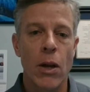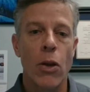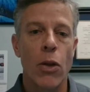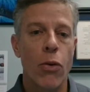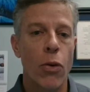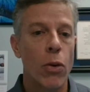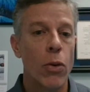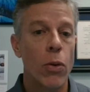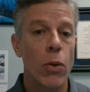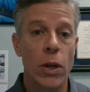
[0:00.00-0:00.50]

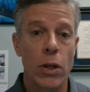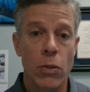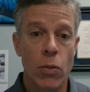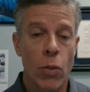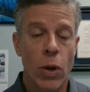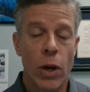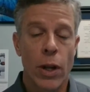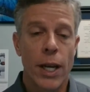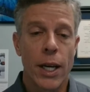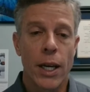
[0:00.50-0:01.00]
through
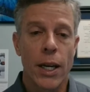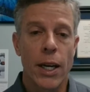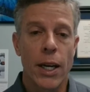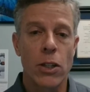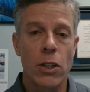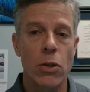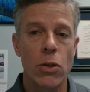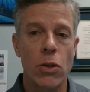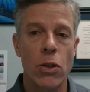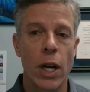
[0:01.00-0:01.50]
where they
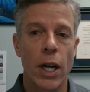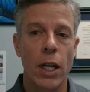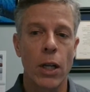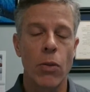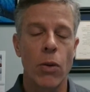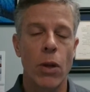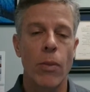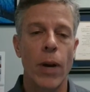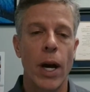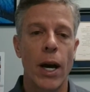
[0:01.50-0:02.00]
connect you directly
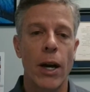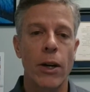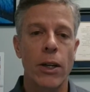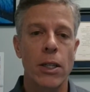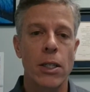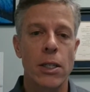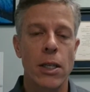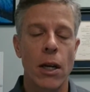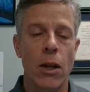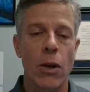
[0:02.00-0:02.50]
with a buyer and a
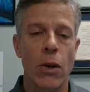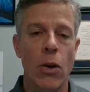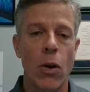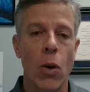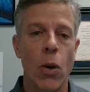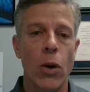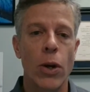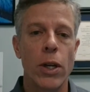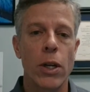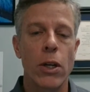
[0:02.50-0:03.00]
seller,
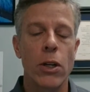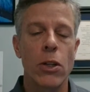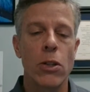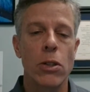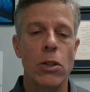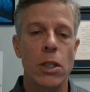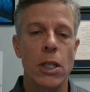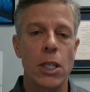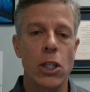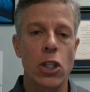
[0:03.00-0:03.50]
or you can
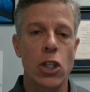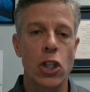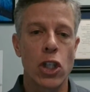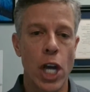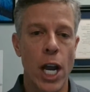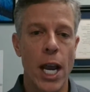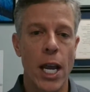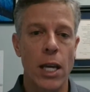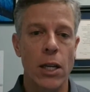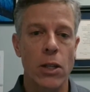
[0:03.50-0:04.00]
use an
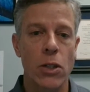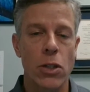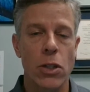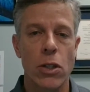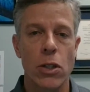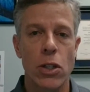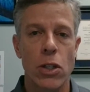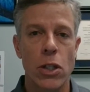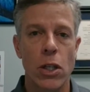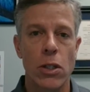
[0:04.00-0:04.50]

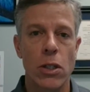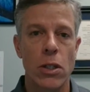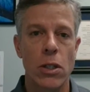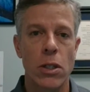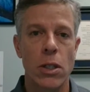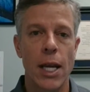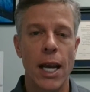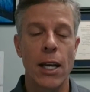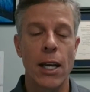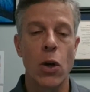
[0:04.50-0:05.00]
exchange such
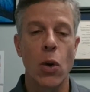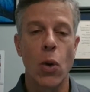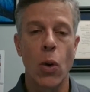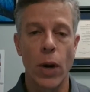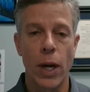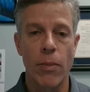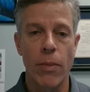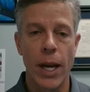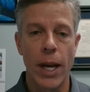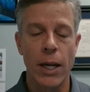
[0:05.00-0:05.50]
as a
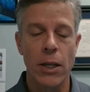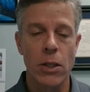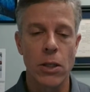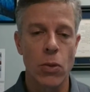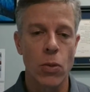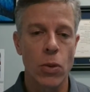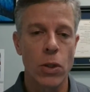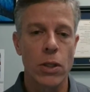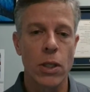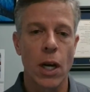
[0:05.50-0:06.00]
Coinbase,
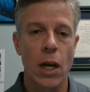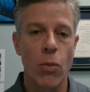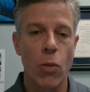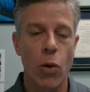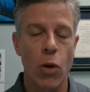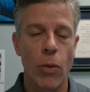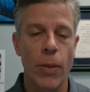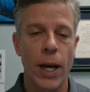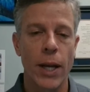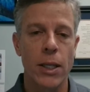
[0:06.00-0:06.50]
and we'll talk
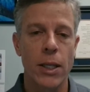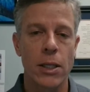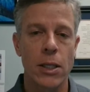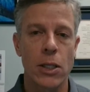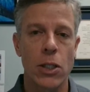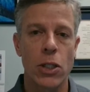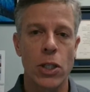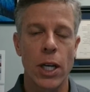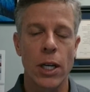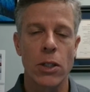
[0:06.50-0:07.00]
more about these
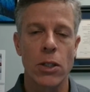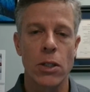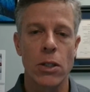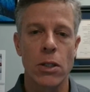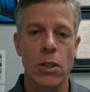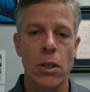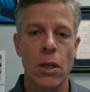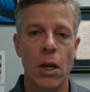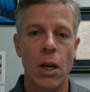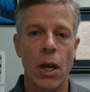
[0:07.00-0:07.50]

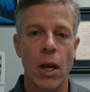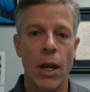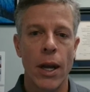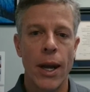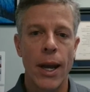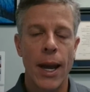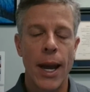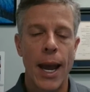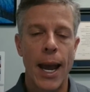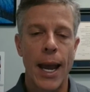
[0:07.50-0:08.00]
exchanges.
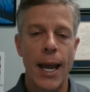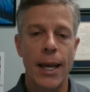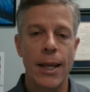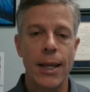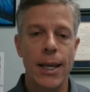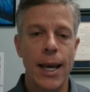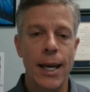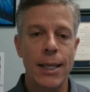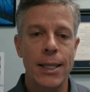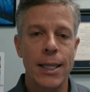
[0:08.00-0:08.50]
And
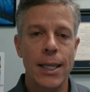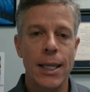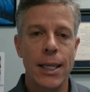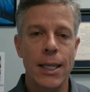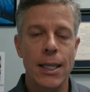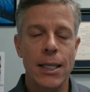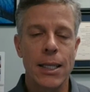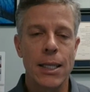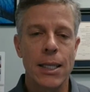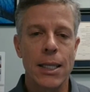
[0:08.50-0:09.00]
the idea
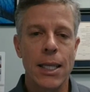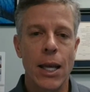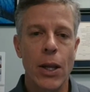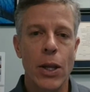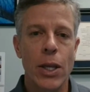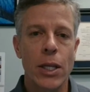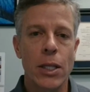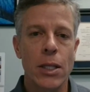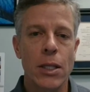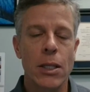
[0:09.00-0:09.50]
is, is
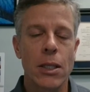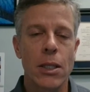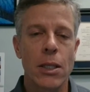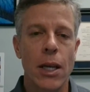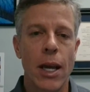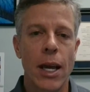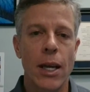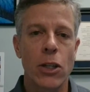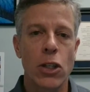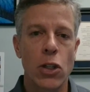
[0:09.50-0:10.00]
that this is
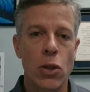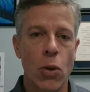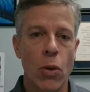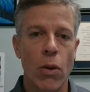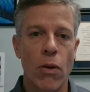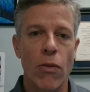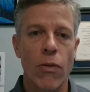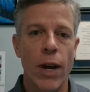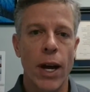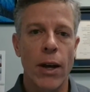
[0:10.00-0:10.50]
a
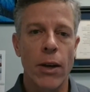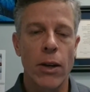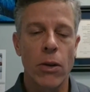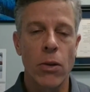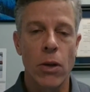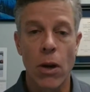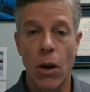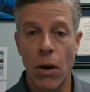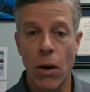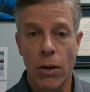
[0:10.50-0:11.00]
store of
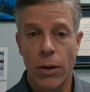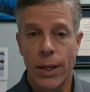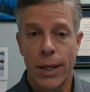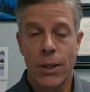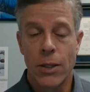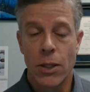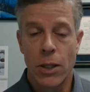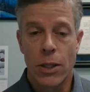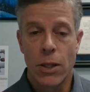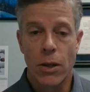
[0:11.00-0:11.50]
value called a
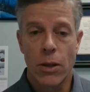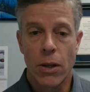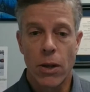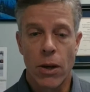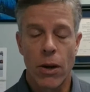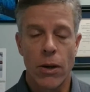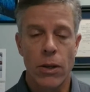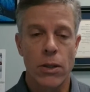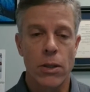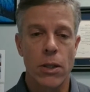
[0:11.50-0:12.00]
digital
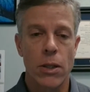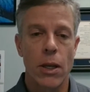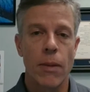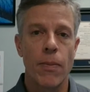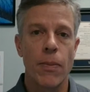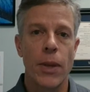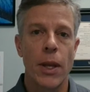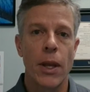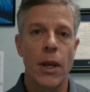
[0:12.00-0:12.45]
currency,